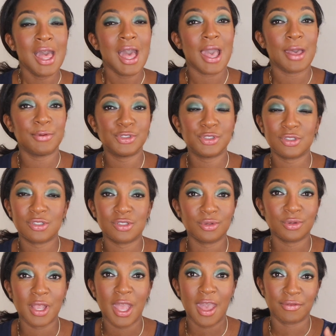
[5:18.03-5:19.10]
I would just
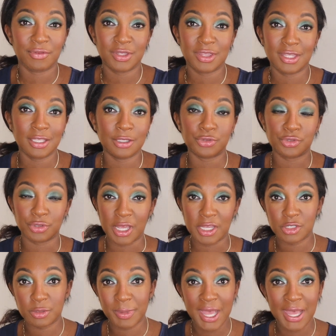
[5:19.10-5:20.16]
store everything in
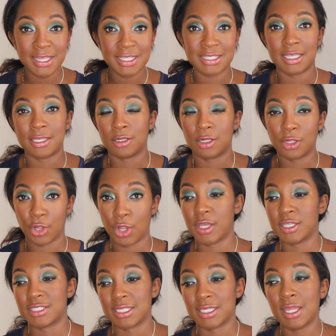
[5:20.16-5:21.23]
trash bags in a
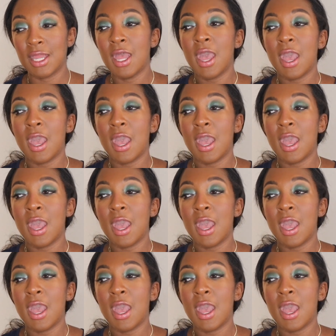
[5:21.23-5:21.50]
closet,